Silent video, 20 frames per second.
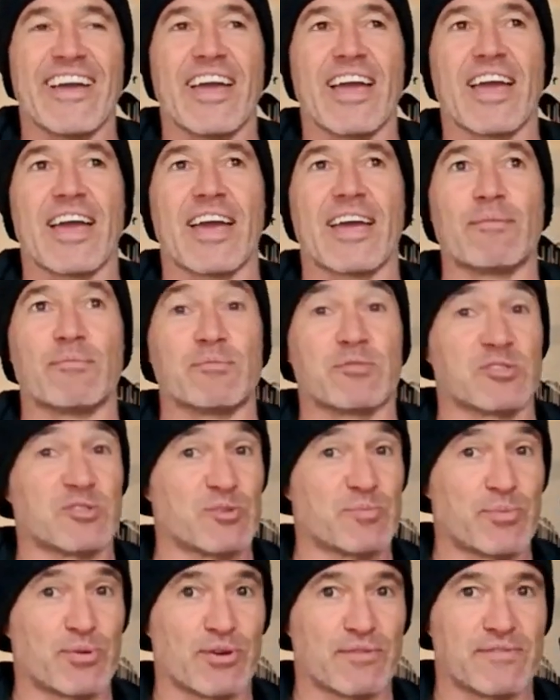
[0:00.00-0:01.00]
and which is
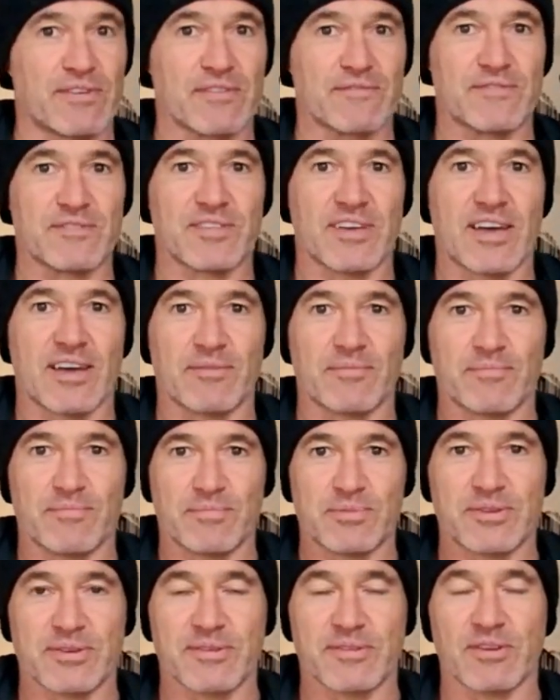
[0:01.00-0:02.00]
perfect for that
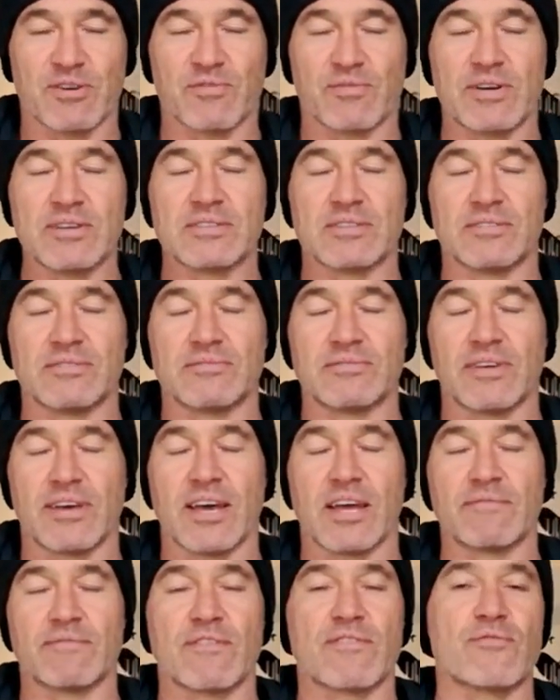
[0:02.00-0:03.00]
particular reason.
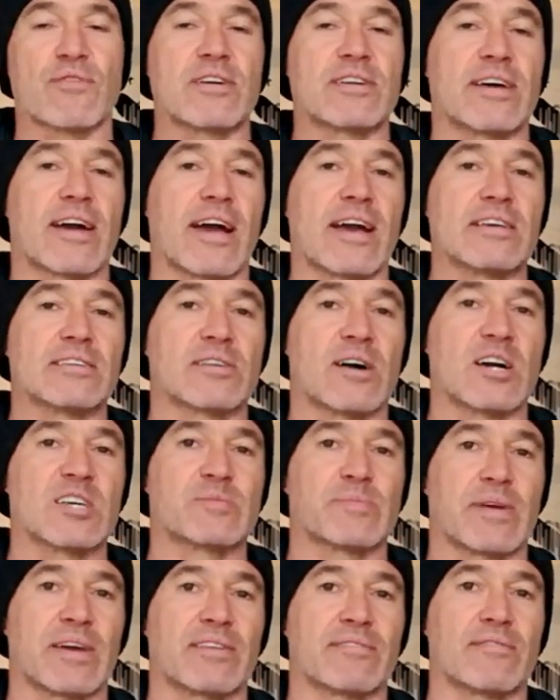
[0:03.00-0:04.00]
And for 3 days I
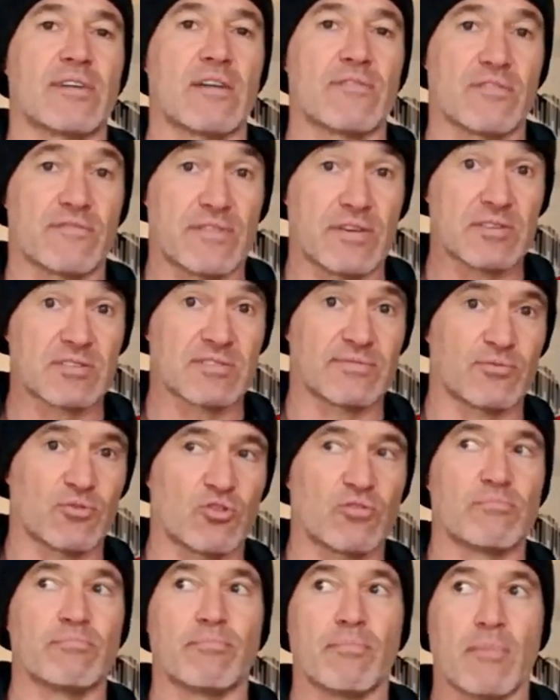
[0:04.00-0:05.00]
spent of the
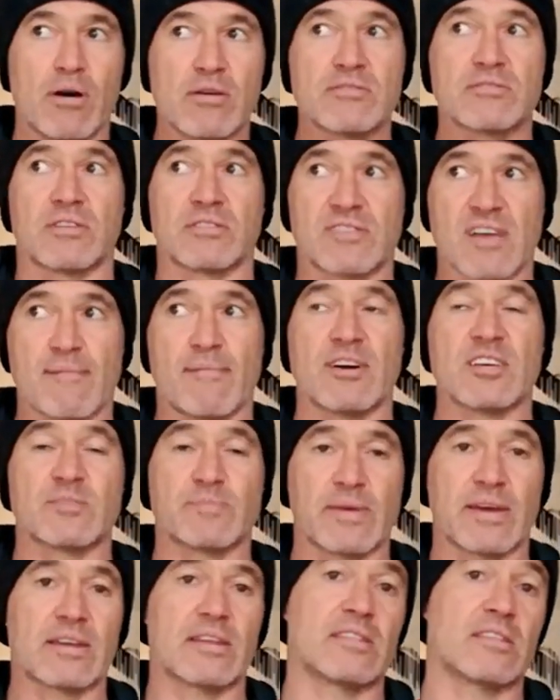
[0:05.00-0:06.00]
festival, most of the time I
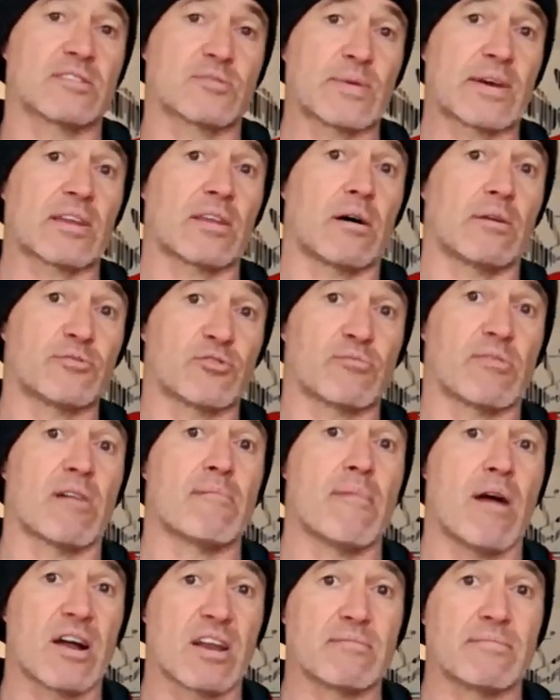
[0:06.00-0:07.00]
spent in the sweat lodge with my
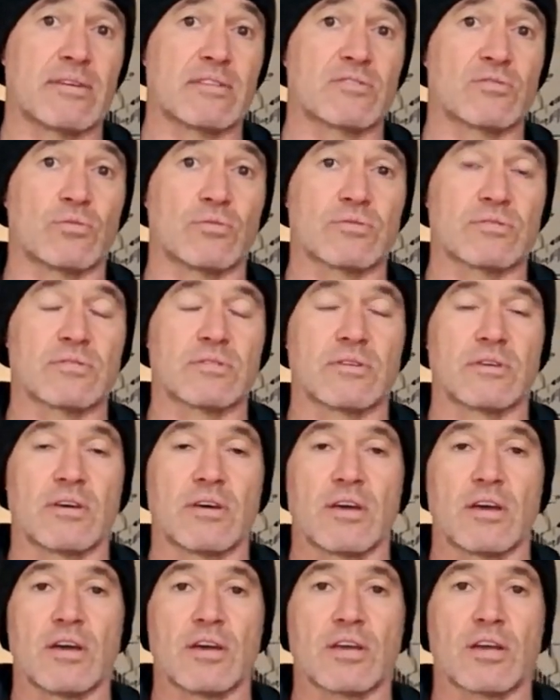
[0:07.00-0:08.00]
Māori mentors,
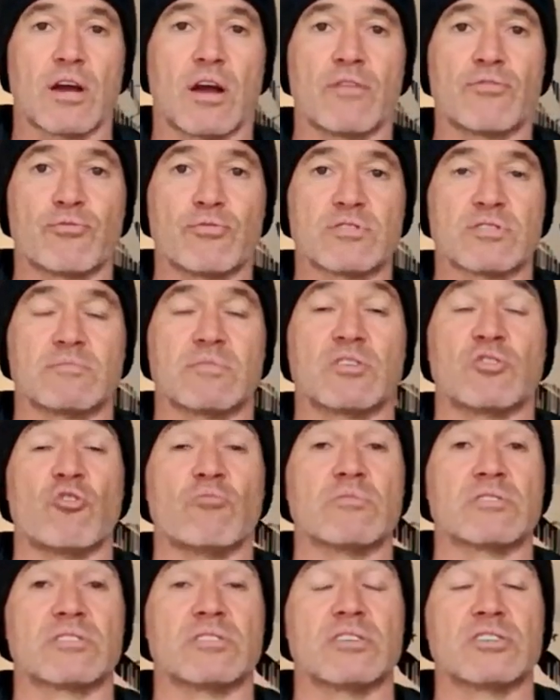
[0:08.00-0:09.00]
going through some
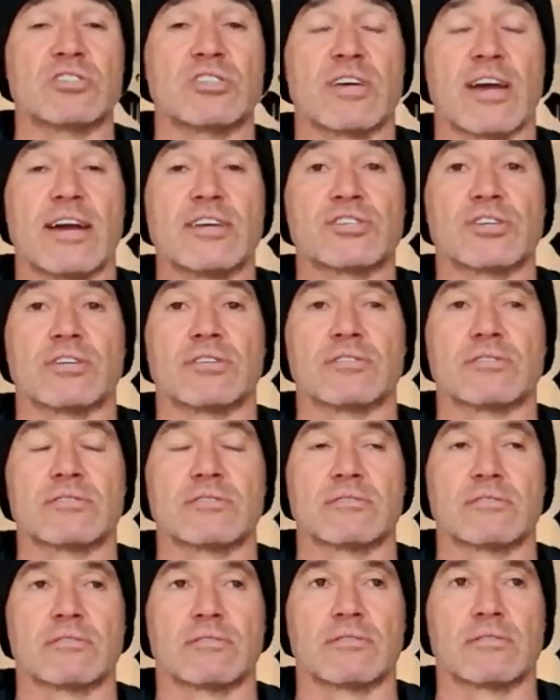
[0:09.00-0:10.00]
enormous initiations.
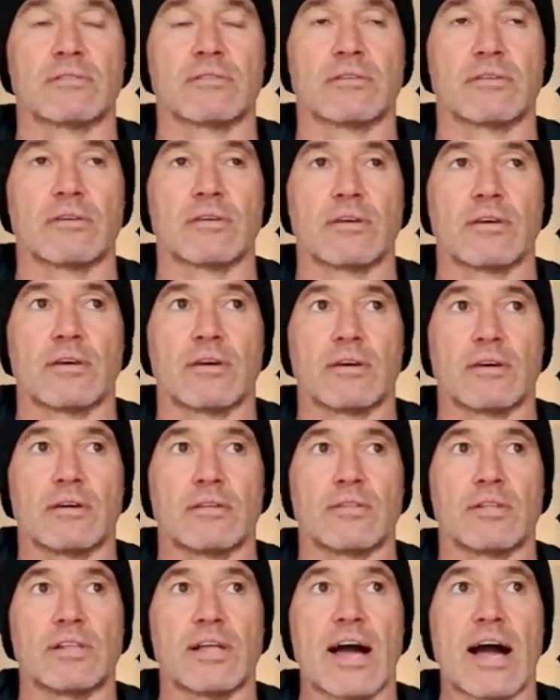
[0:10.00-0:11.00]

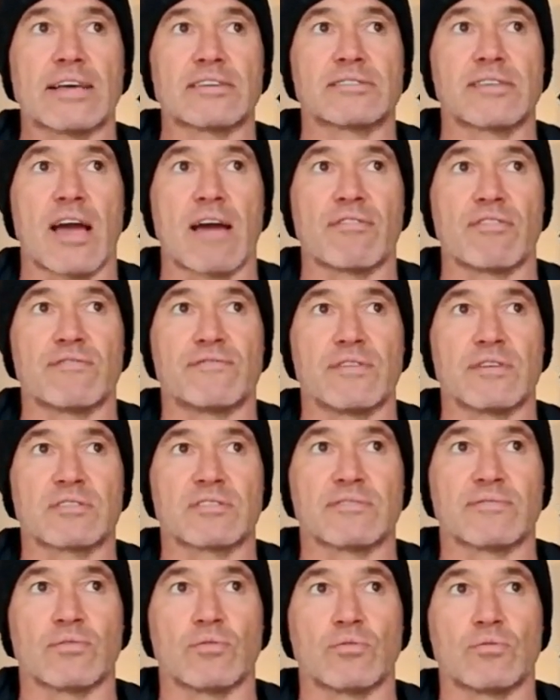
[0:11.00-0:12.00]
The last day of the
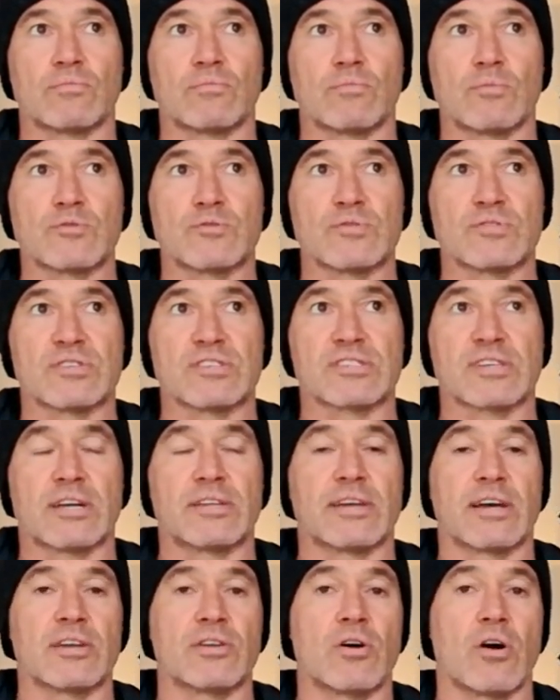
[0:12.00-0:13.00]
festival, which was a
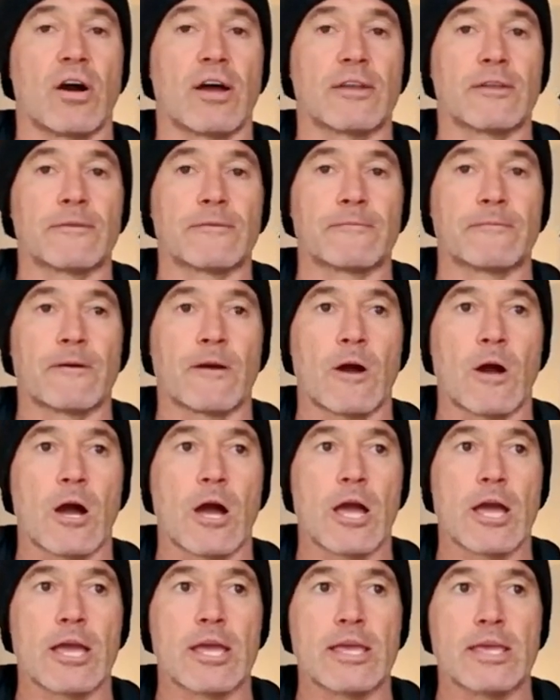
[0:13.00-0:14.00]
Sunday night,
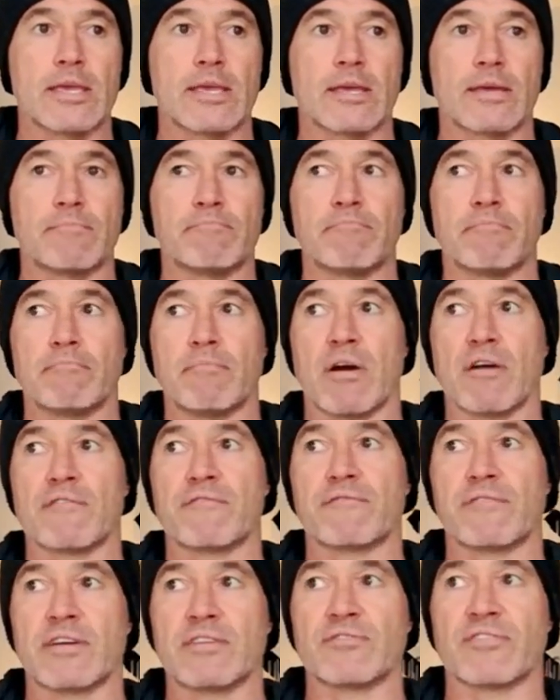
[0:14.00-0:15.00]
my
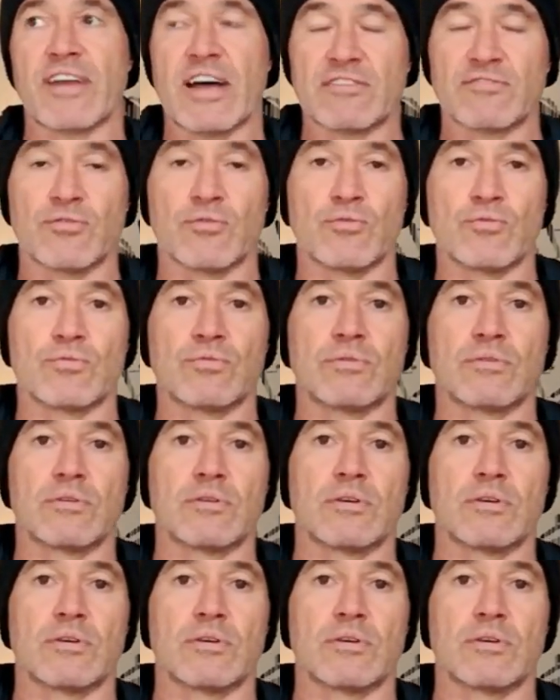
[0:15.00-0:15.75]
friend Ratu,